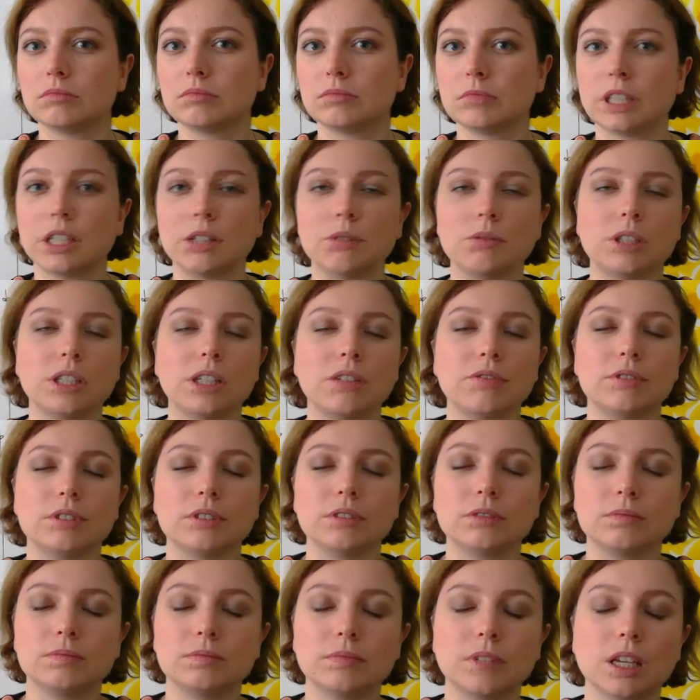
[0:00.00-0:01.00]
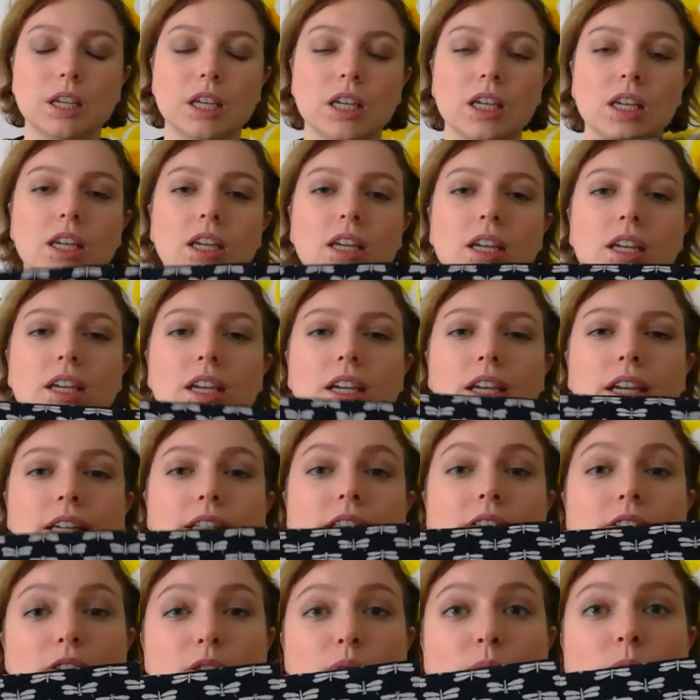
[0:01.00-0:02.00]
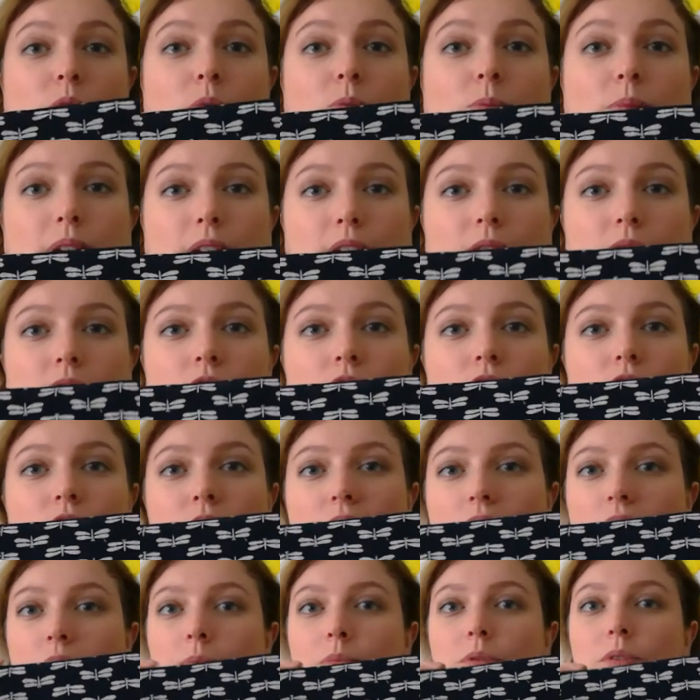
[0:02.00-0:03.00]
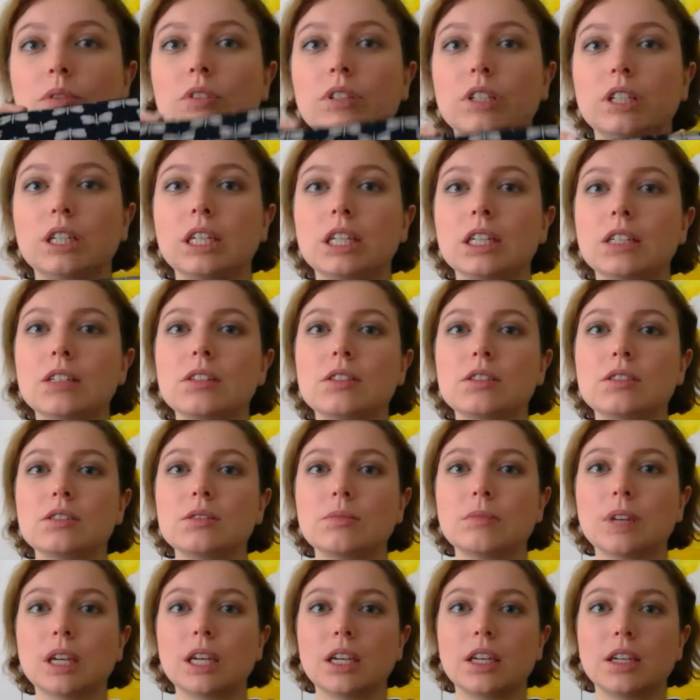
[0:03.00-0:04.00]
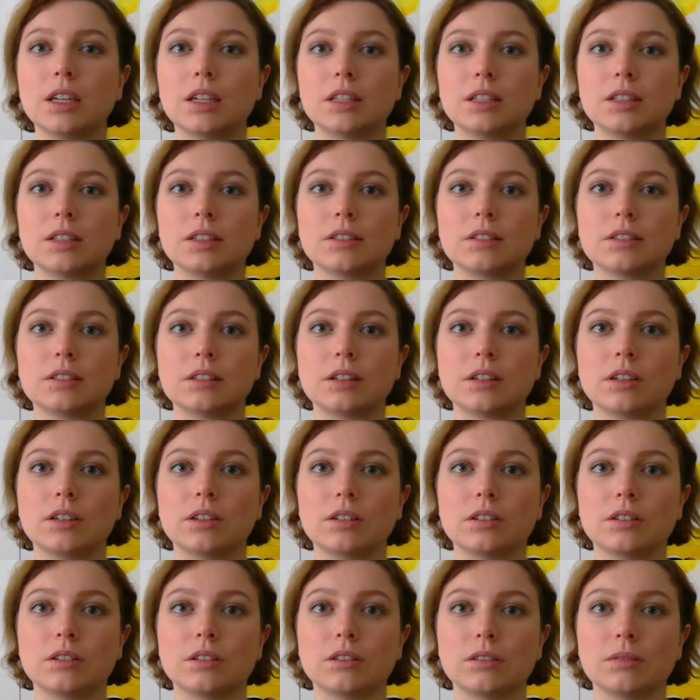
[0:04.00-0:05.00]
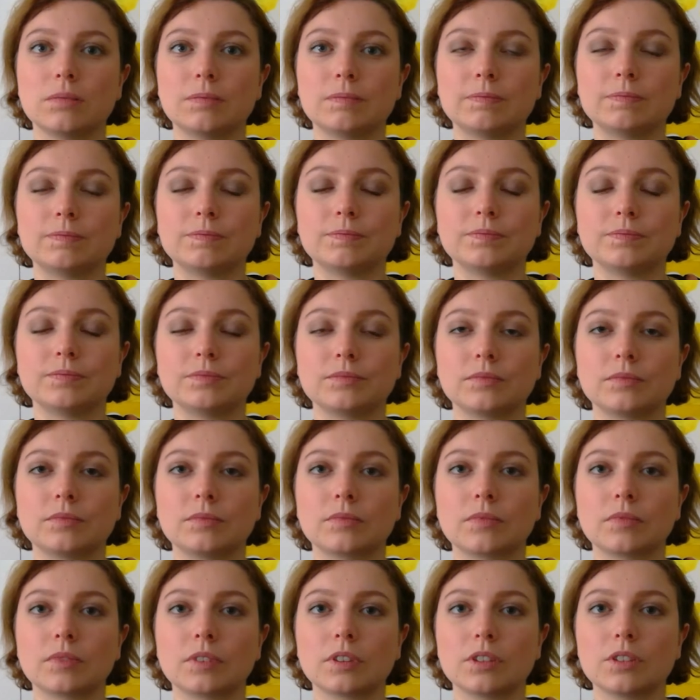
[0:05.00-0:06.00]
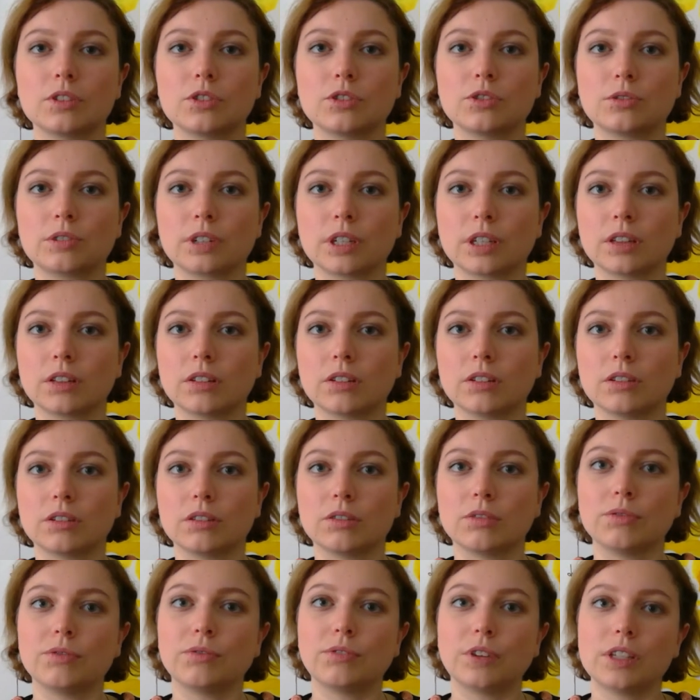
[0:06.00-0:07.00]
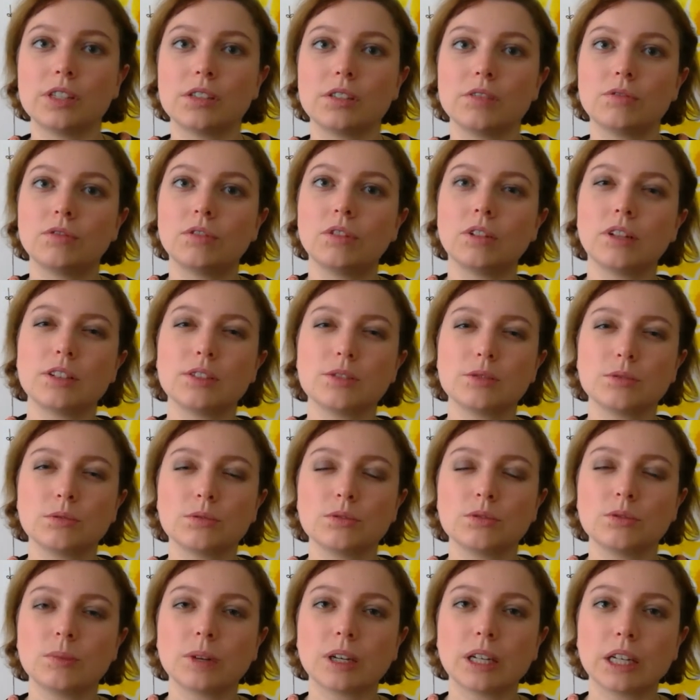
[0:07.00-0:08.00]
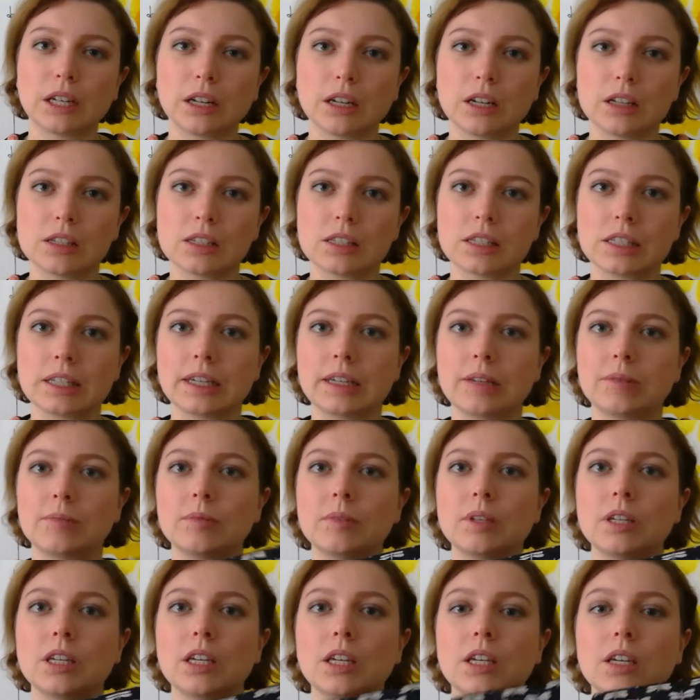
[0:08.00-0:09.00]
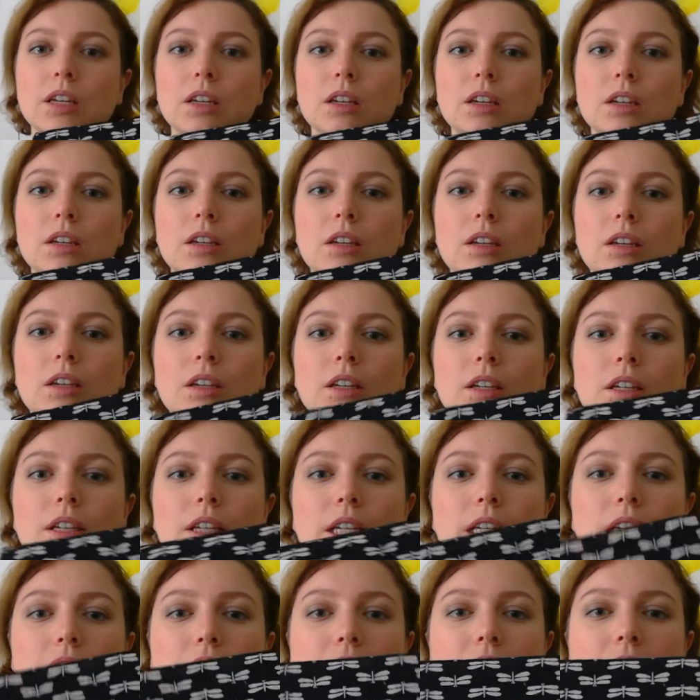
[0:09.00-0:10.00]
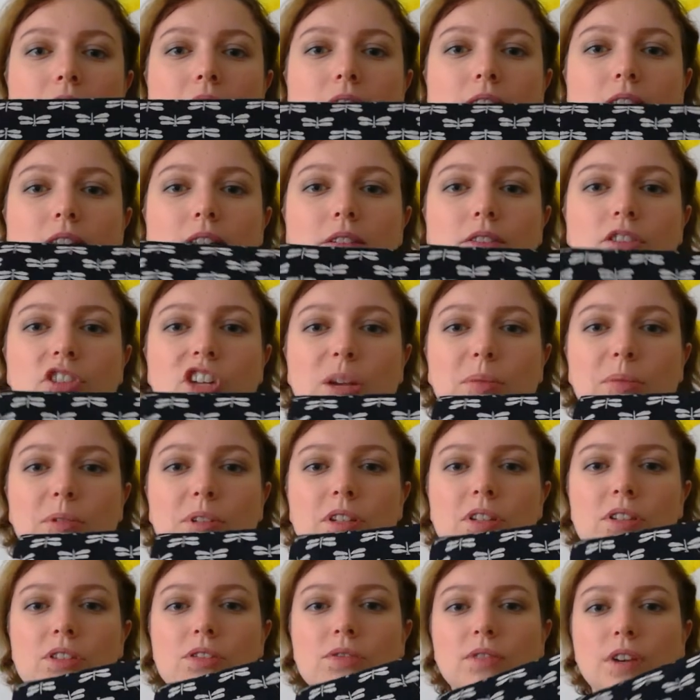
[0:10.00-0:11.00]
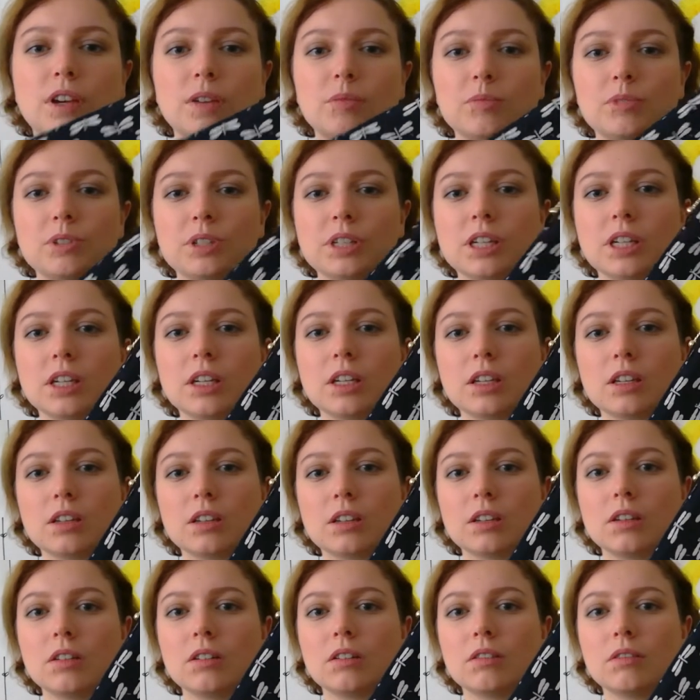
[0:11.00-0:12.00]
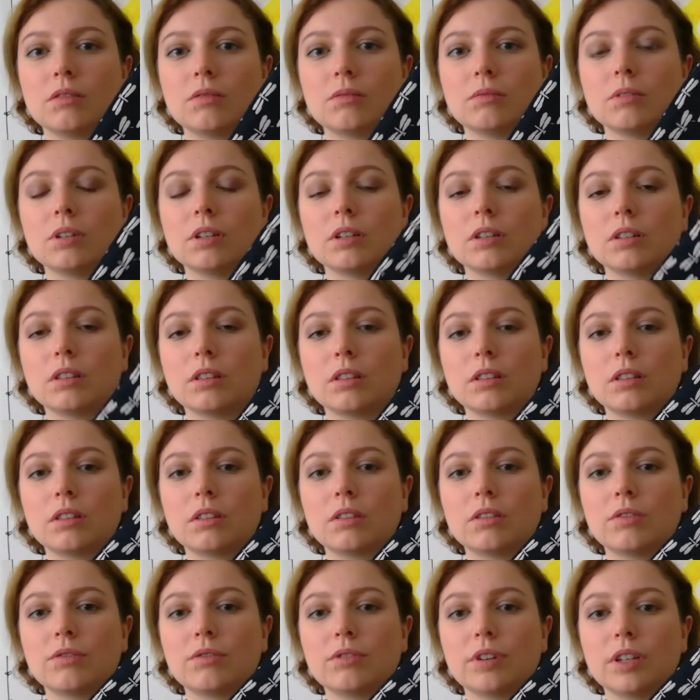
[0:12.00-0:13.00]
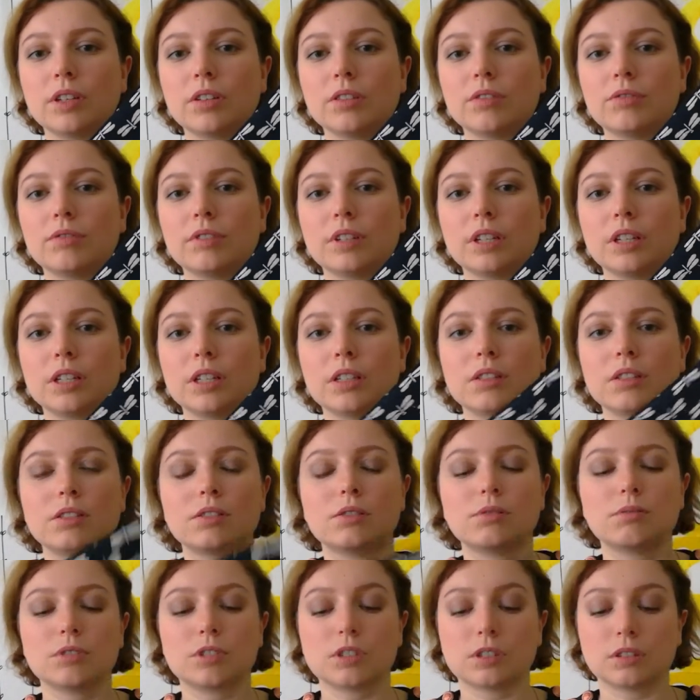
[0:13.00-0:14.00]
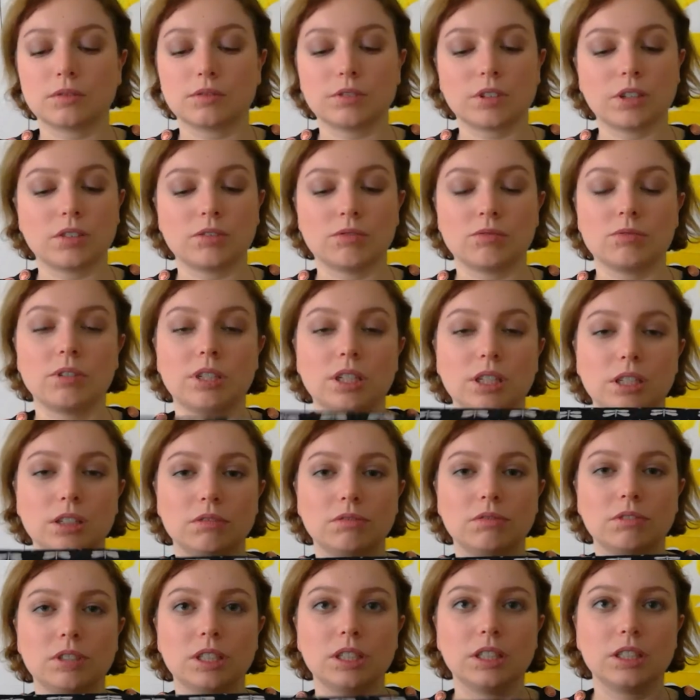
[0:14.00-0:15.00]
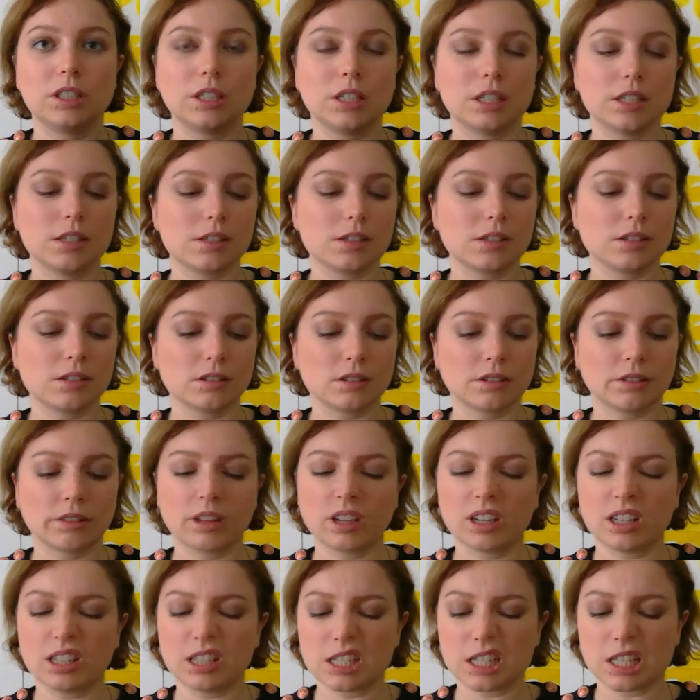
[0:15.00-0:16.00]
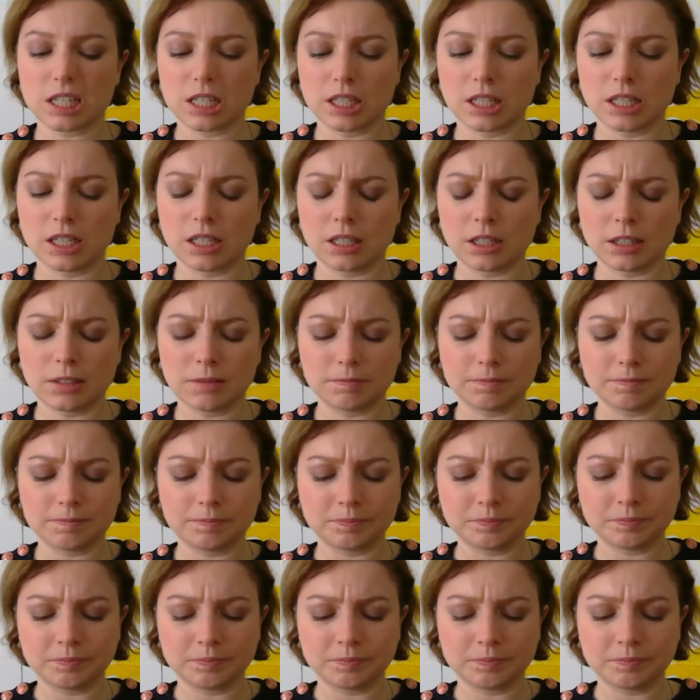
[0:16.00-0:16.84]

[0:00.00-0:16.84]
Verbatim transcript: Yeah, whatever. It's a small pouch. I bought the kit to make it during the festival I told you about last time. It's a Japanese fabric with fireflies, which I found really, really nice. I think it's linen.